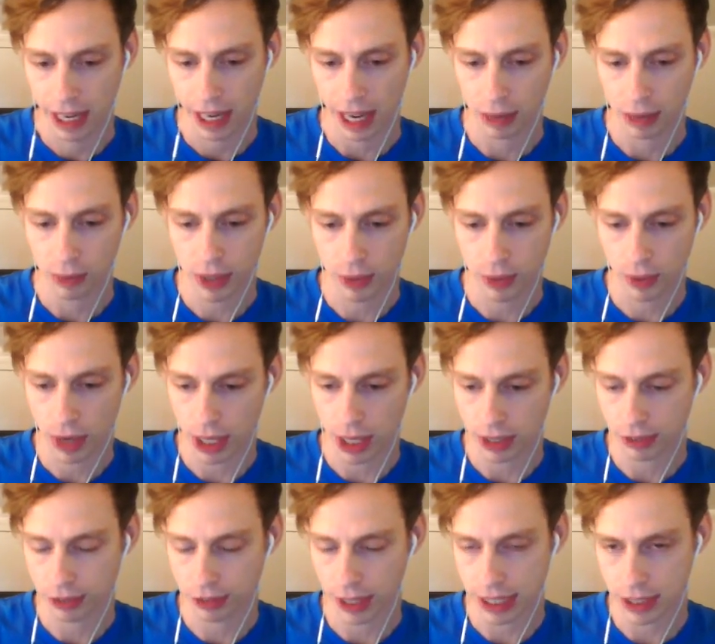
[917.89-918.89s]
And we want
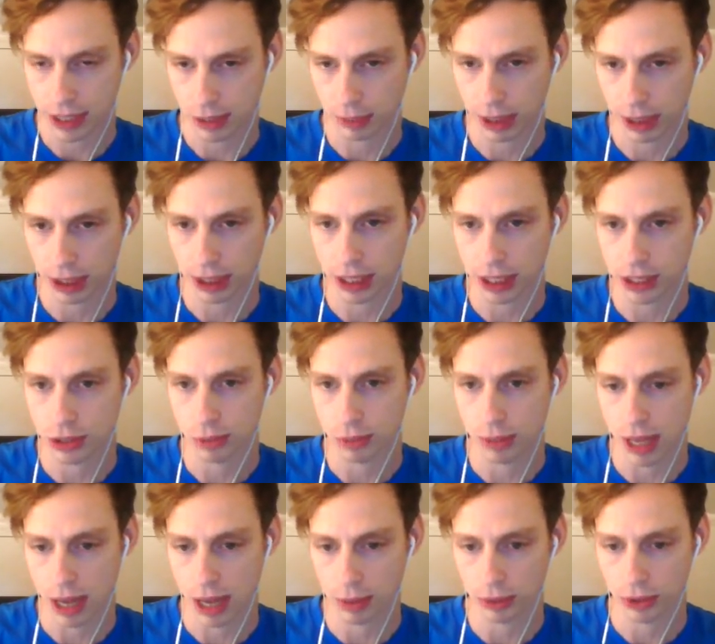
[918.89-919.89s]
the flexibility to
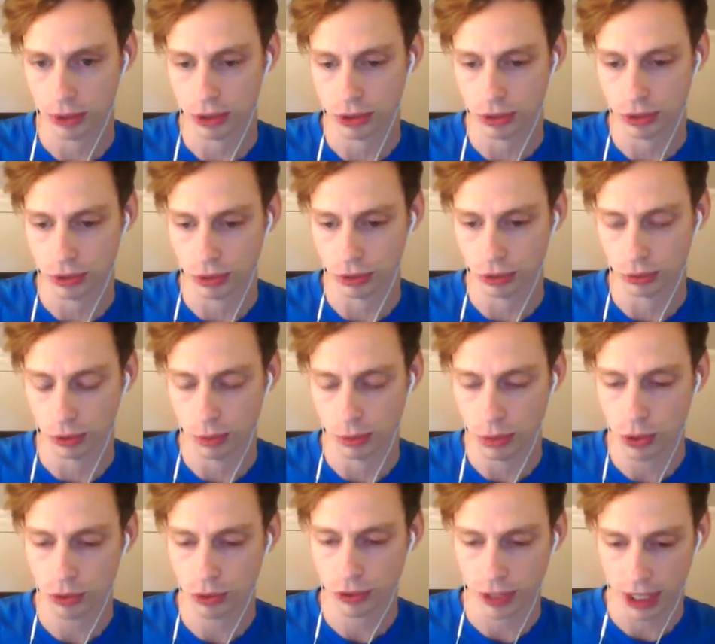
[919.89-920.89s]
be able to
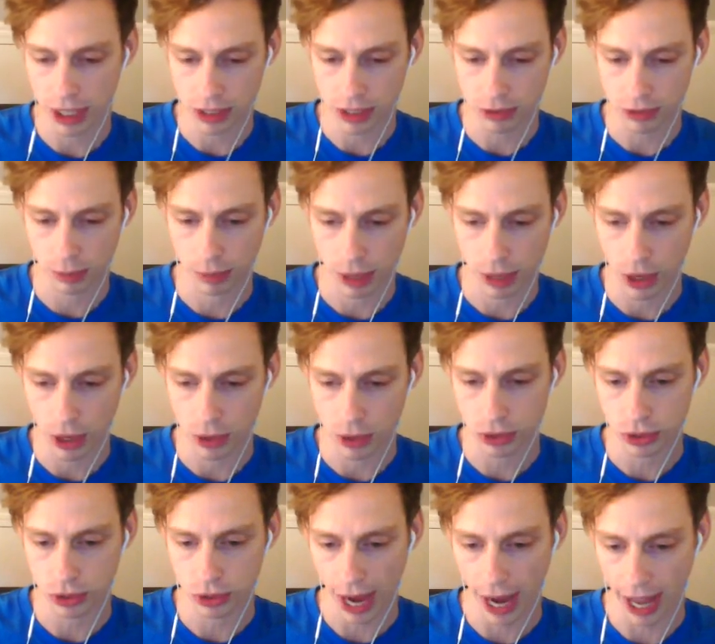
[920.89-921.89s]
remove things from the
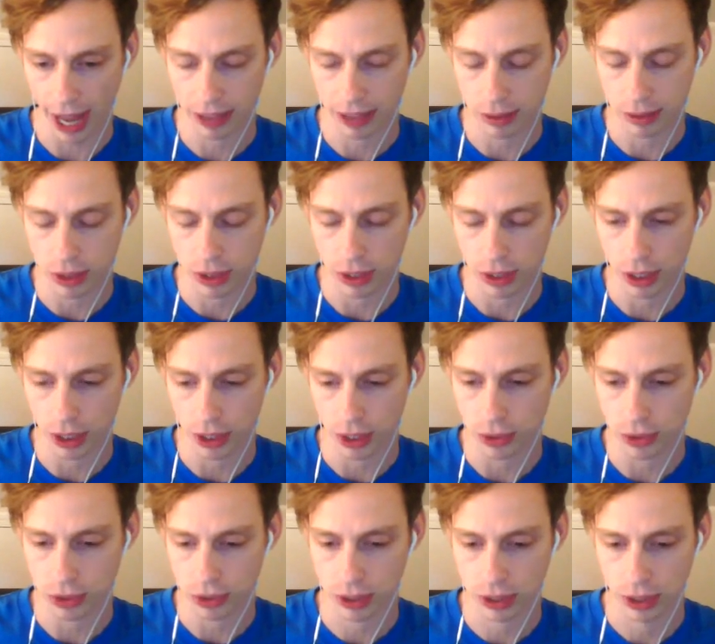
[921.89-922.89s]
host or add them to the
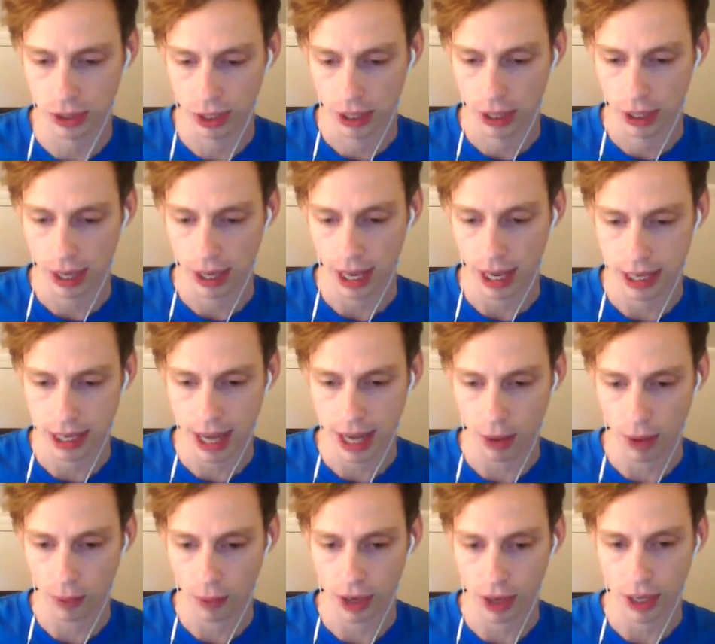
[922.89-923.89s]
host and
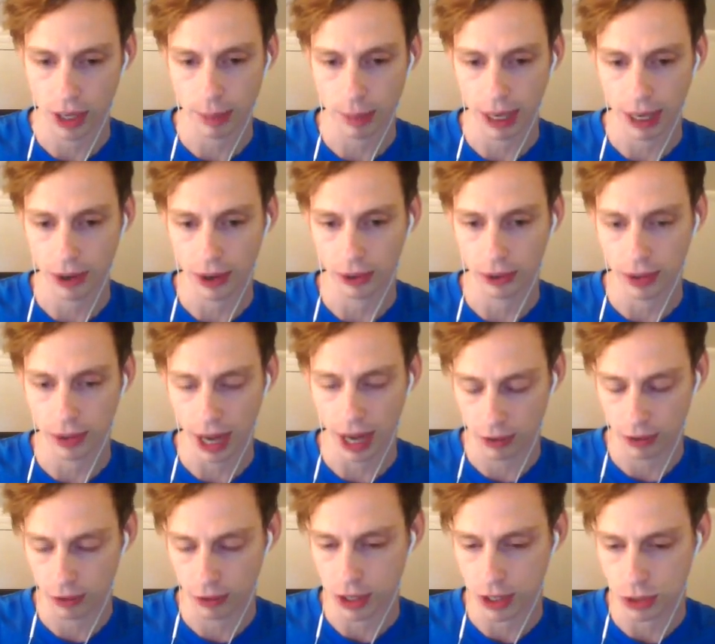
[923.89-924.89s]
not worry about
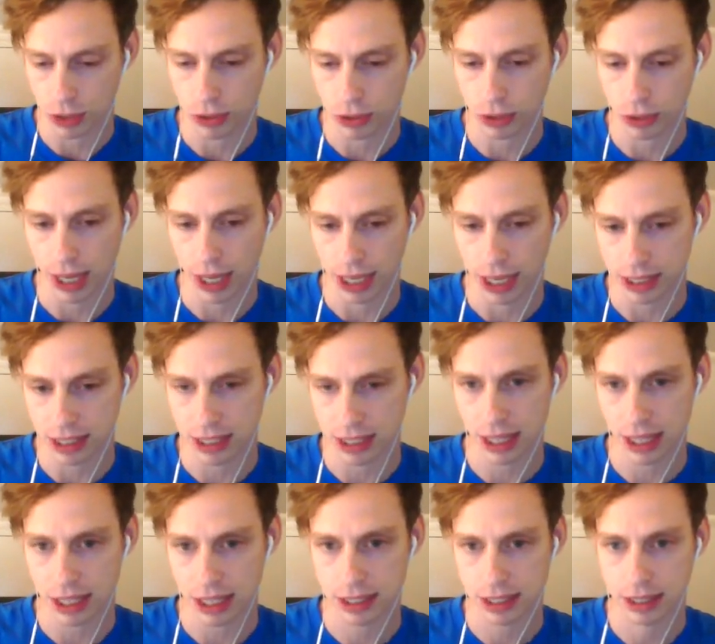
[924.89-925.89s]
every user that
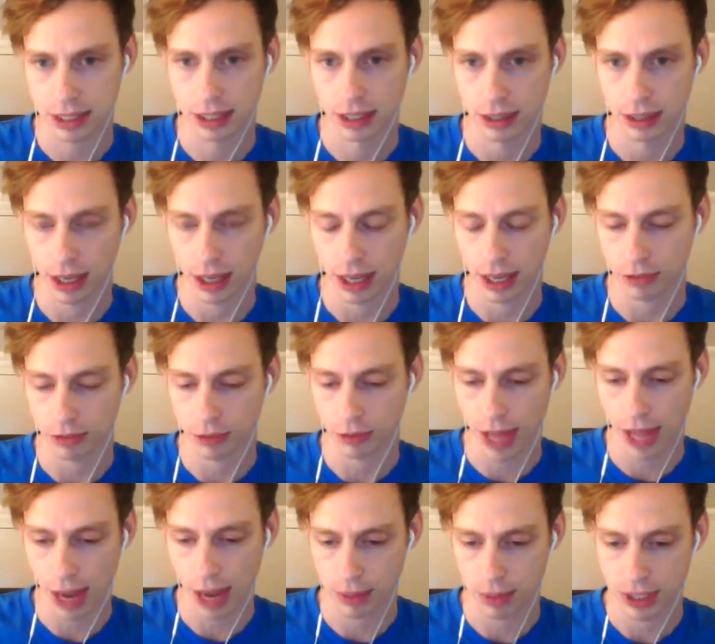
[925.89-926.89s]
exists uh, for
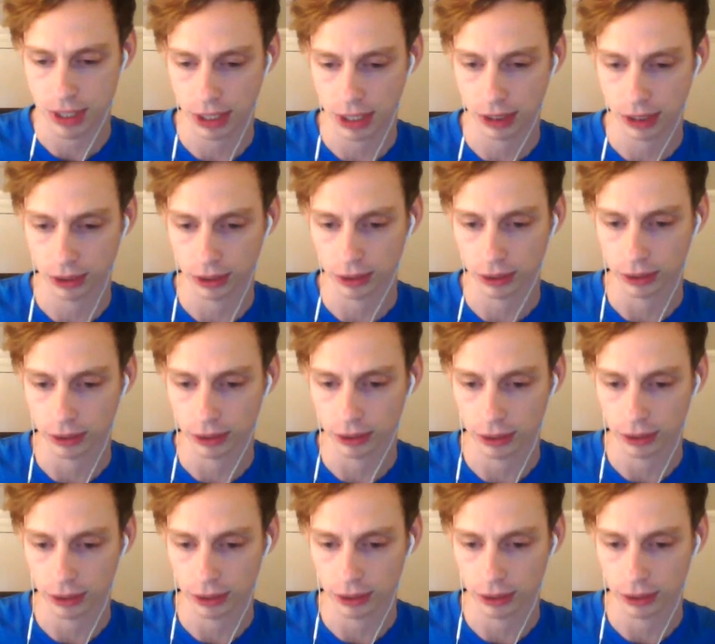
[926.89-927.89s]
that particular
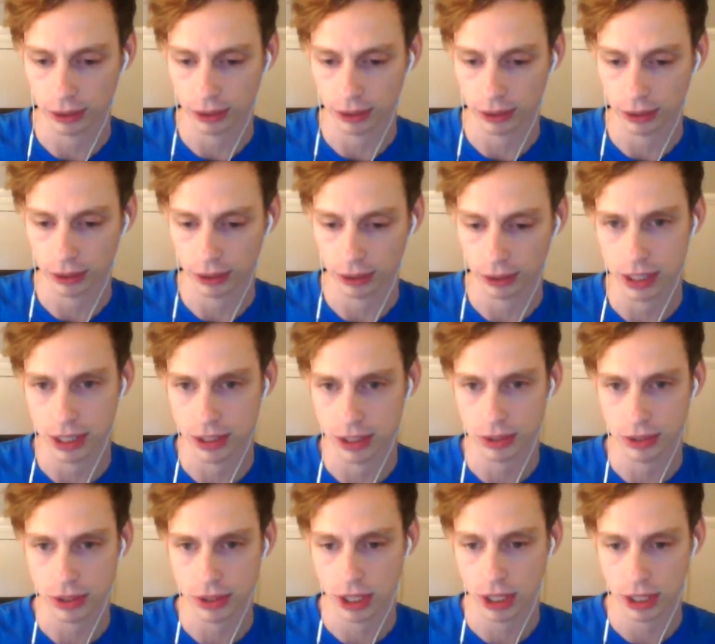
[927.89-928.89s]
uh, library.
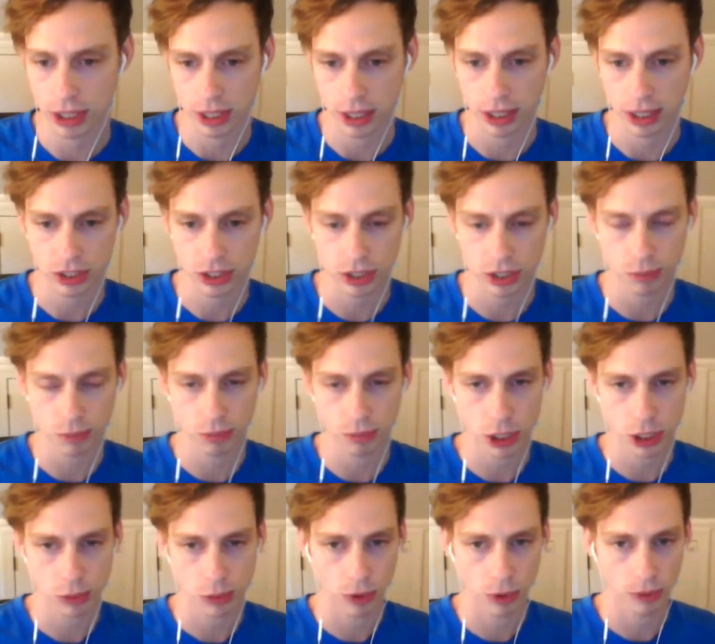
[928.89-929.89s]
So it, it, it's just
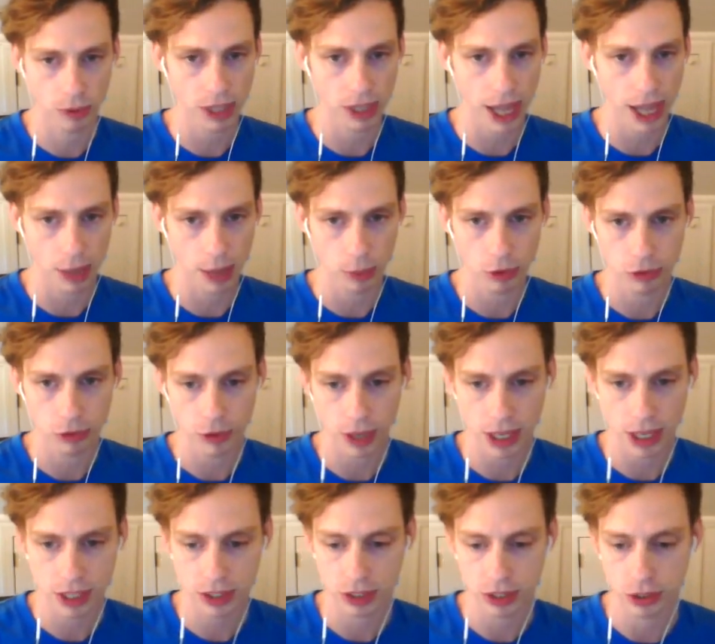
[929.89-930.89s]
much more reliable for
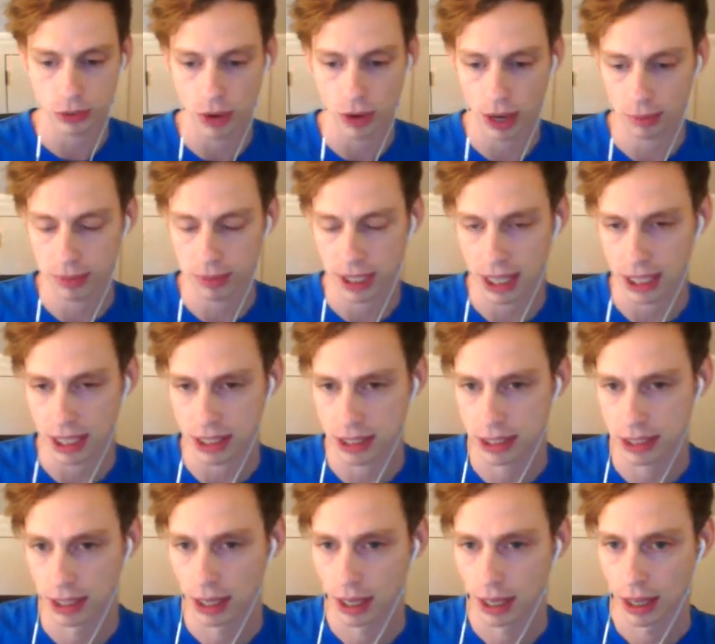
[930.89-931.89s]
us to do
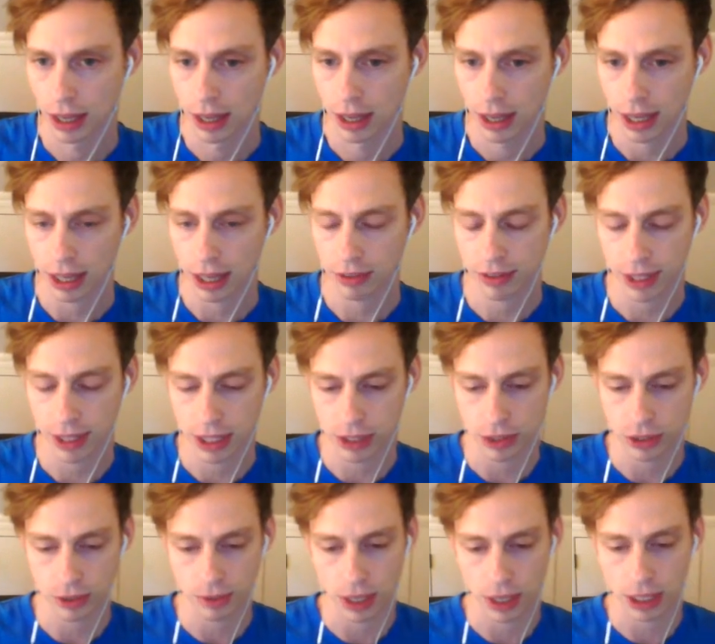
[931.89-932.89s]
updates if
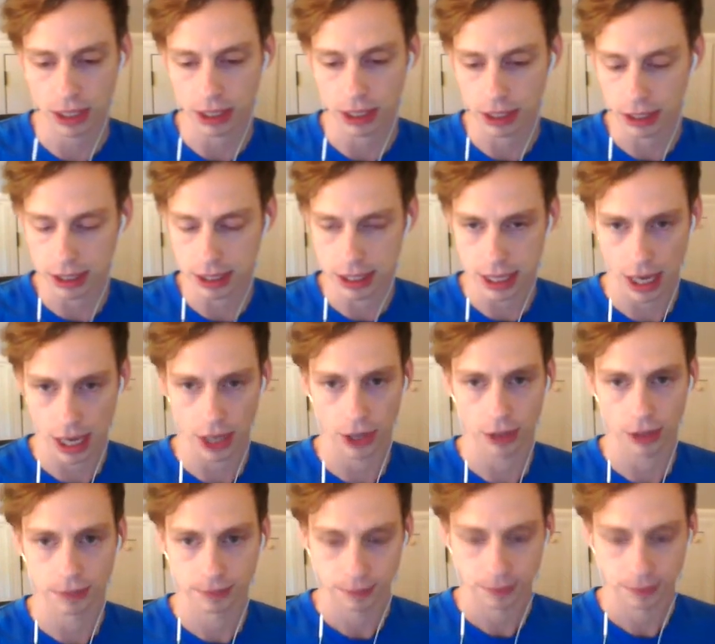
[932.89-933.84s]
things are running in a container.